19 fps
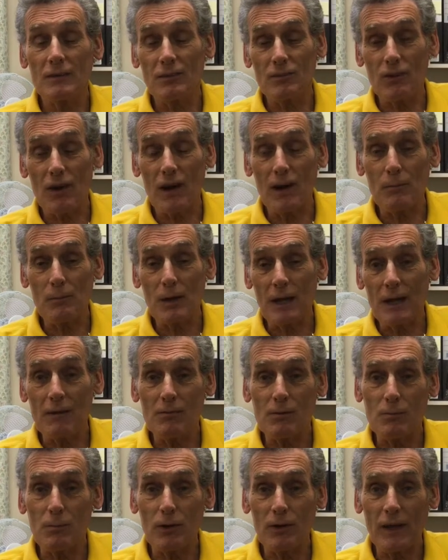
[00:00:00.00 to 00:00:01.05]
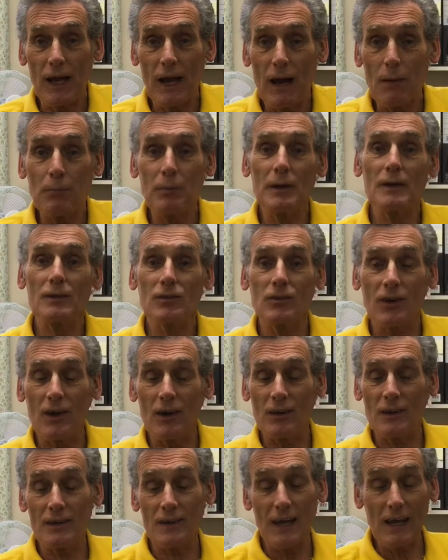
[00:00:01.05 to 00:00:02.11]
try and make everybody happy,
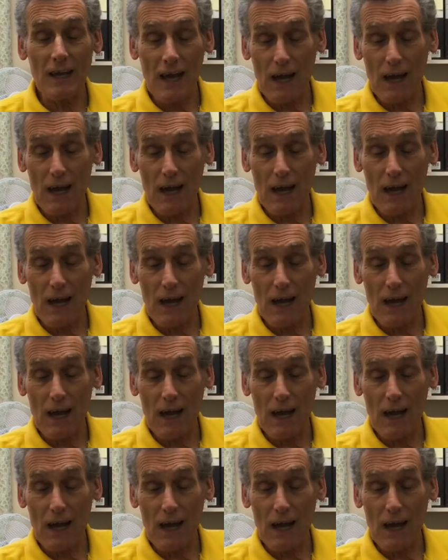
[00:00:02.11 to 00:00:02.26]
start the day